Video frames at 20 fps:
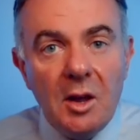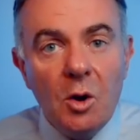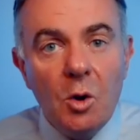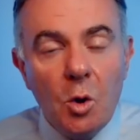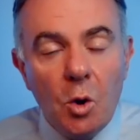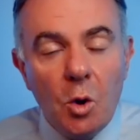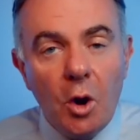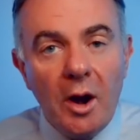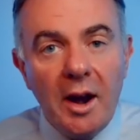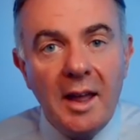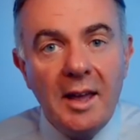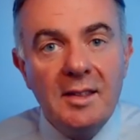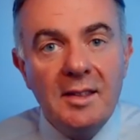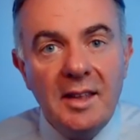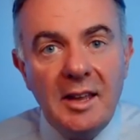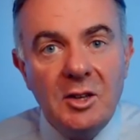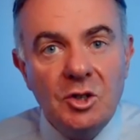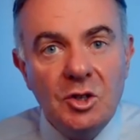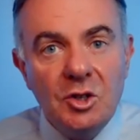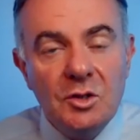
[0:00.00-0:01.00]

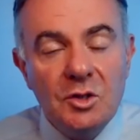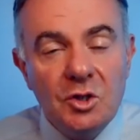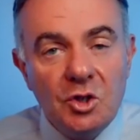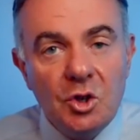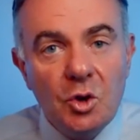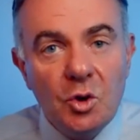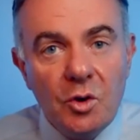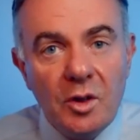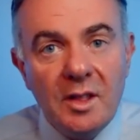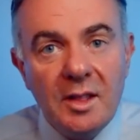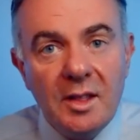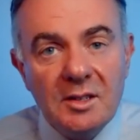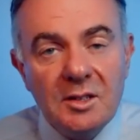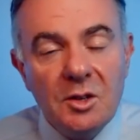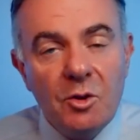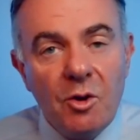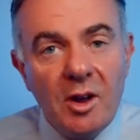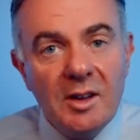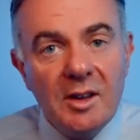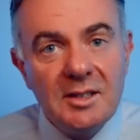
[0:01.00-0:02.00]
organizations during this
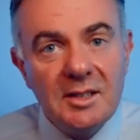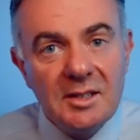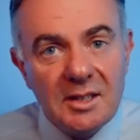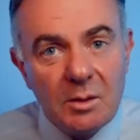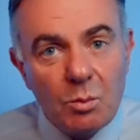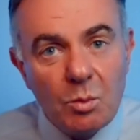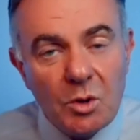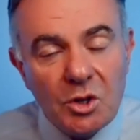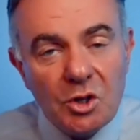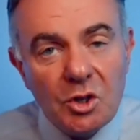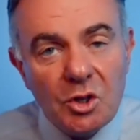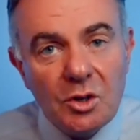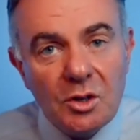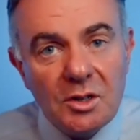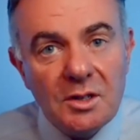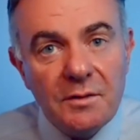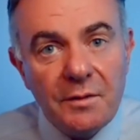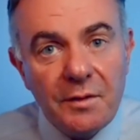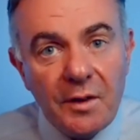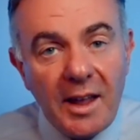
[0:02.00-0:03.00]
crisis, and we
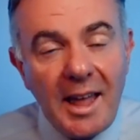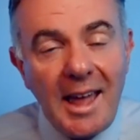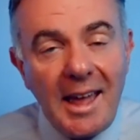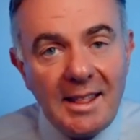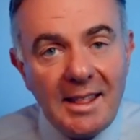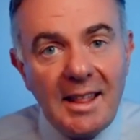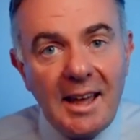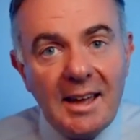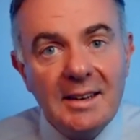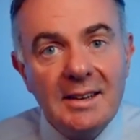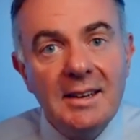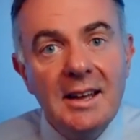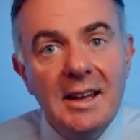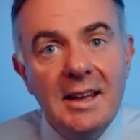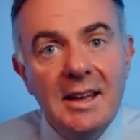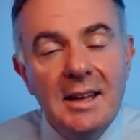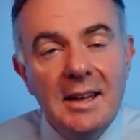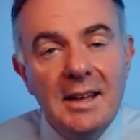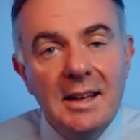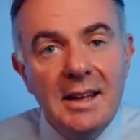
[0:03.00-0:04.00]
shouldn't forget that.
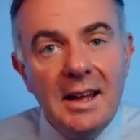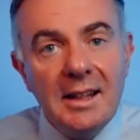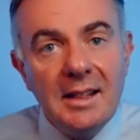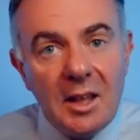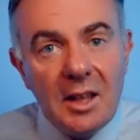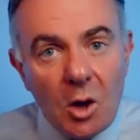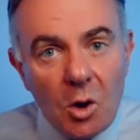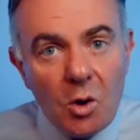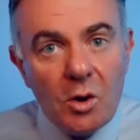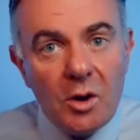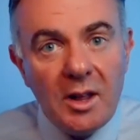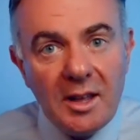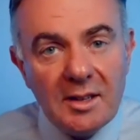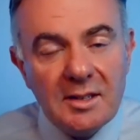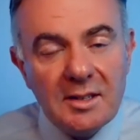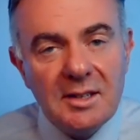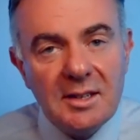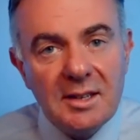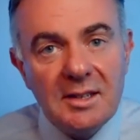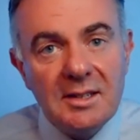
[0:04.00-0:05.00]
And the
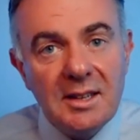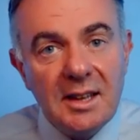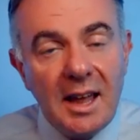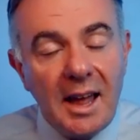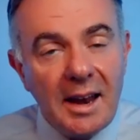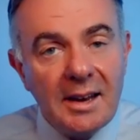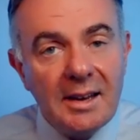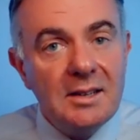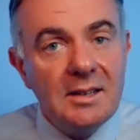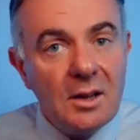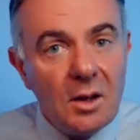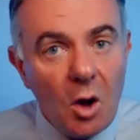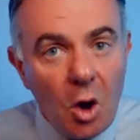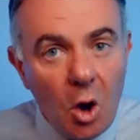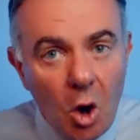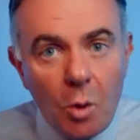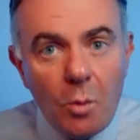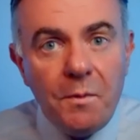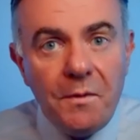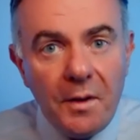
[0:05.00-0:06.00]
audiences, and
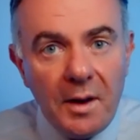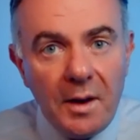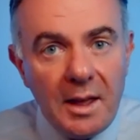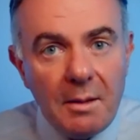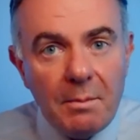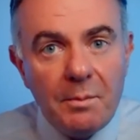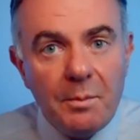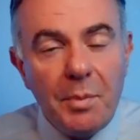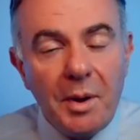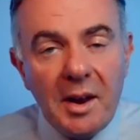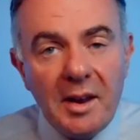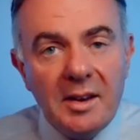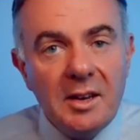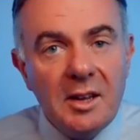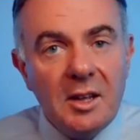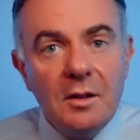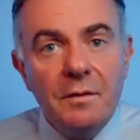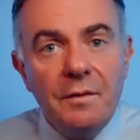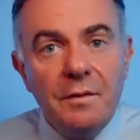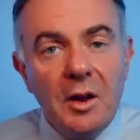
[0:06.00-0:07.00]
hopefully
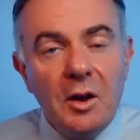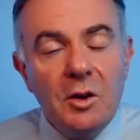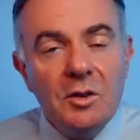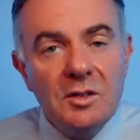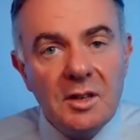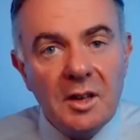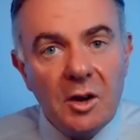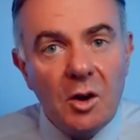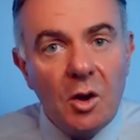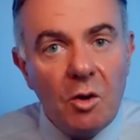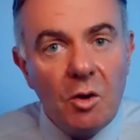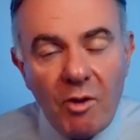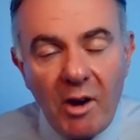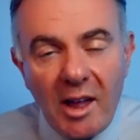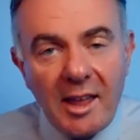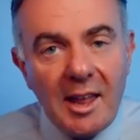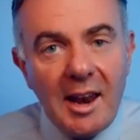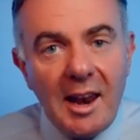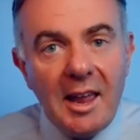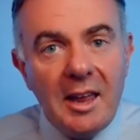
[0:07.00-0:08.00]
political figures and
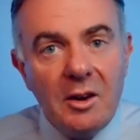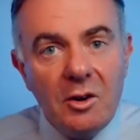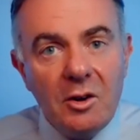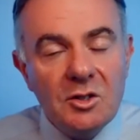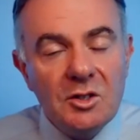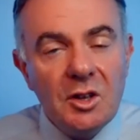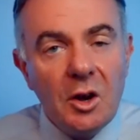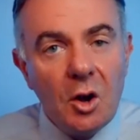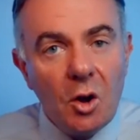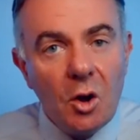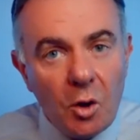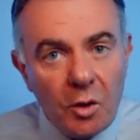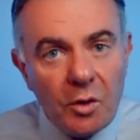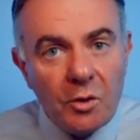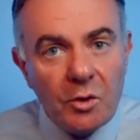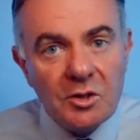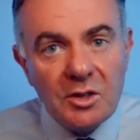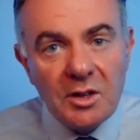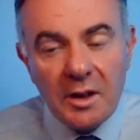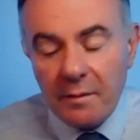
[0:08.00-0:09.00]
regulators and
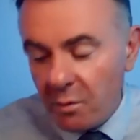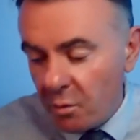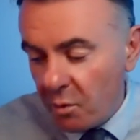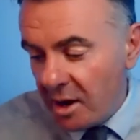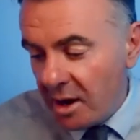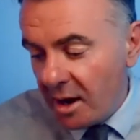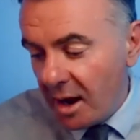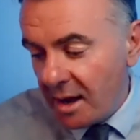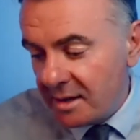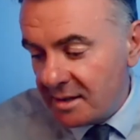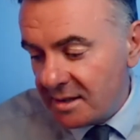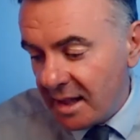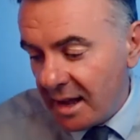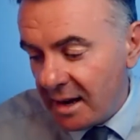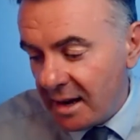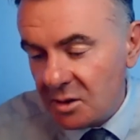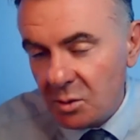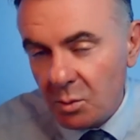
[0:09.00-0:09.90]
others, have realized that as